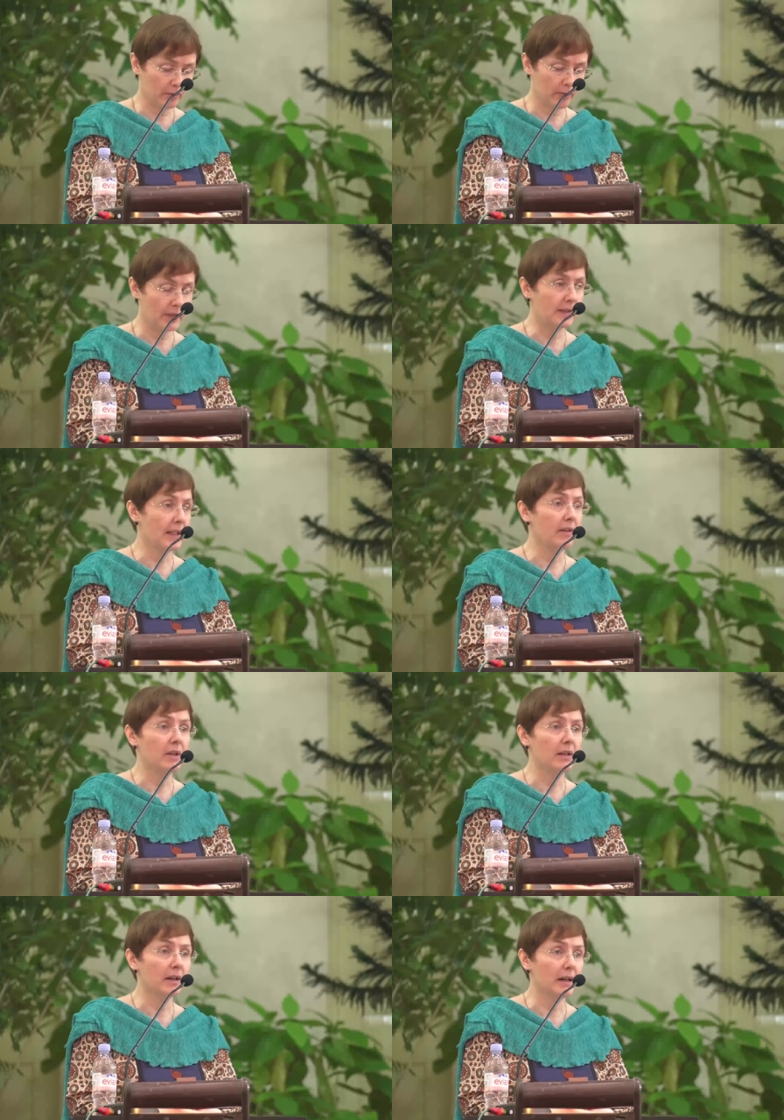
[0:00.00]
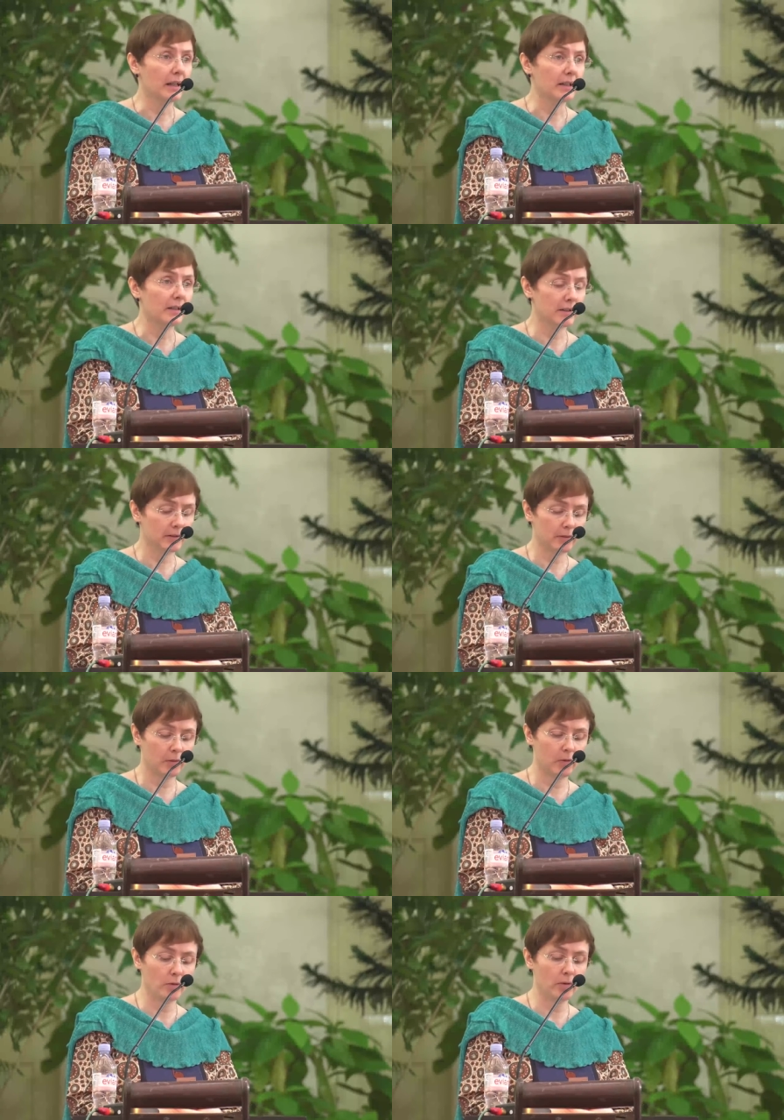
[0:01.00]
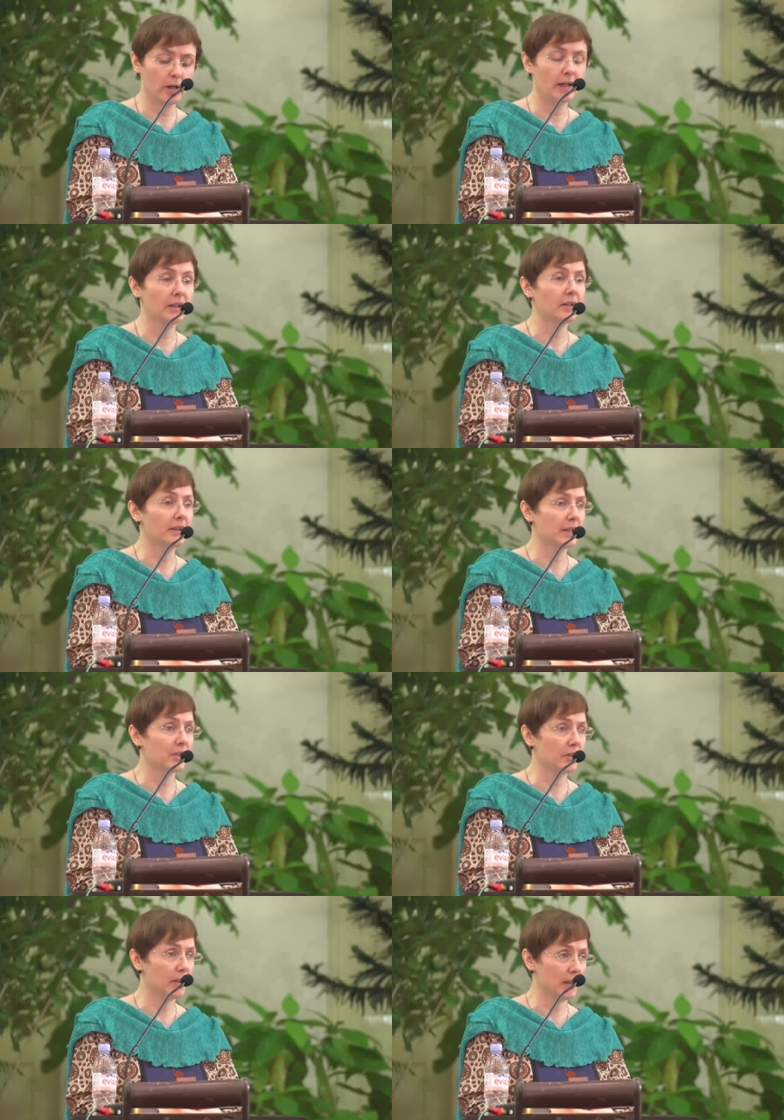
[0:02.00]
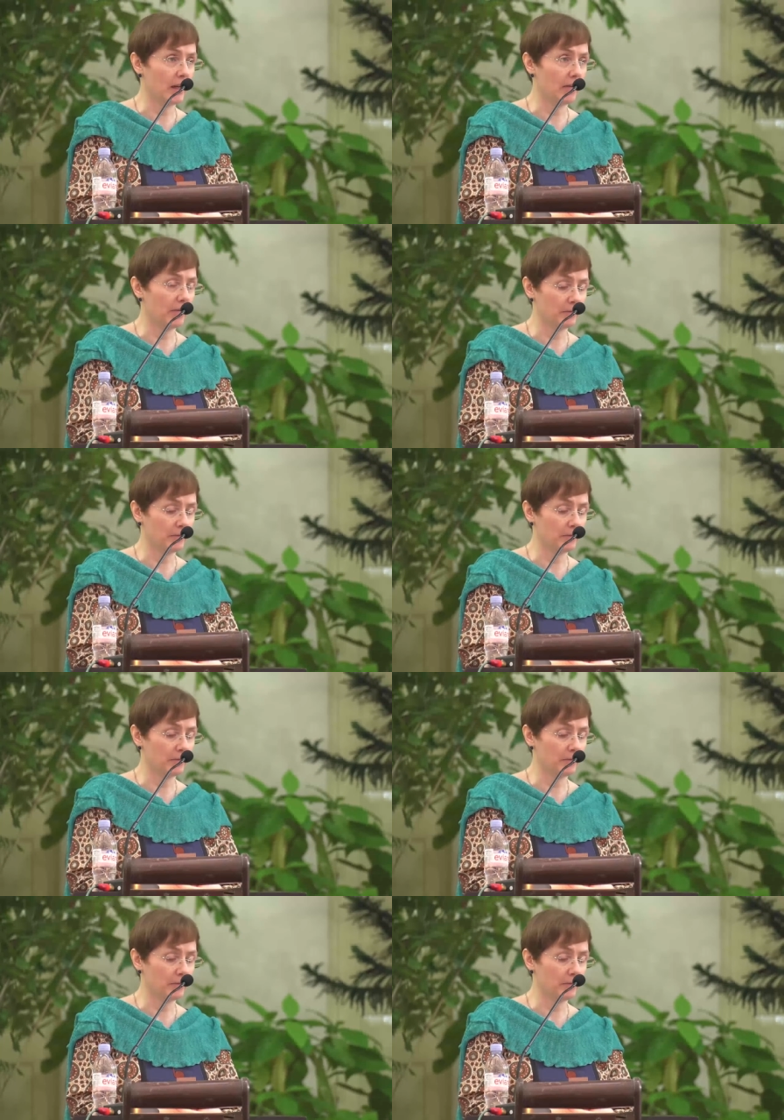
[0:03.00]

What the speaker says: is loving kindness or unconditional love,